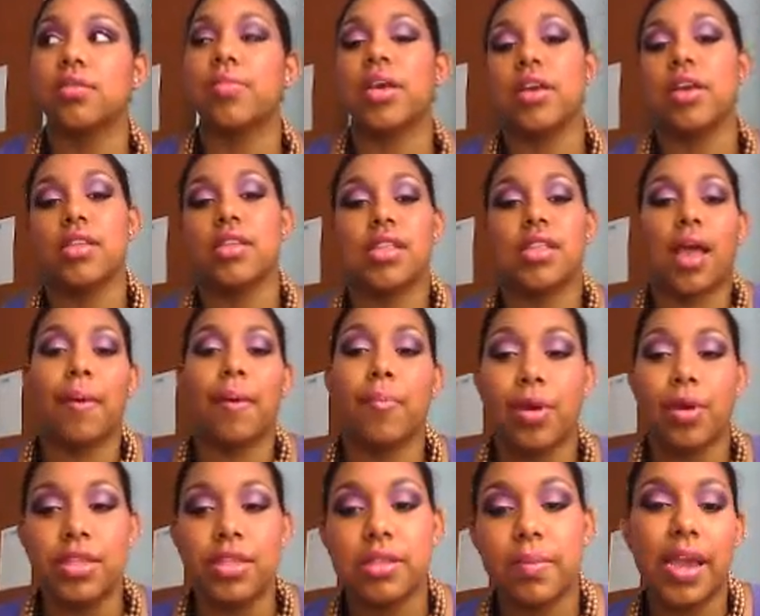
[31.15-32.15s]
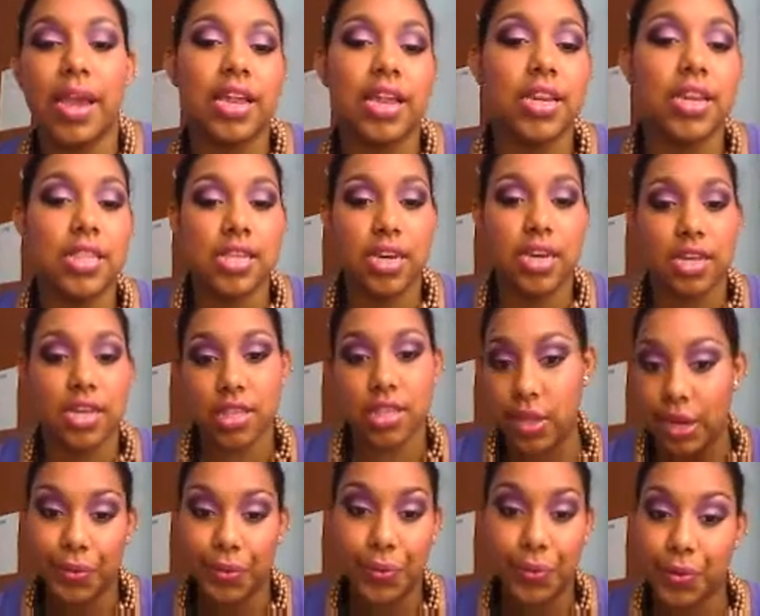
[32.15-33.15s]
because I'm going to be editing it, so
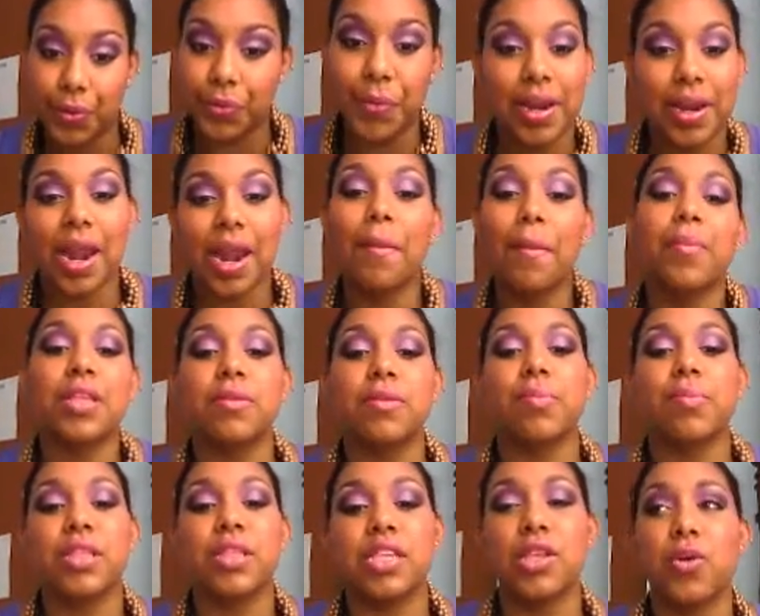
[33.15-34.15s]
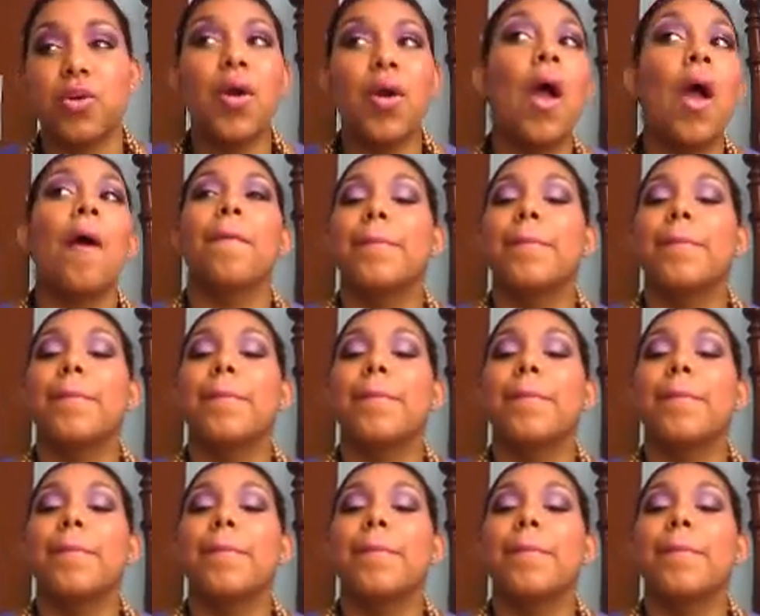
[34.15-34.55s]
I don't know when I'm going to put it out.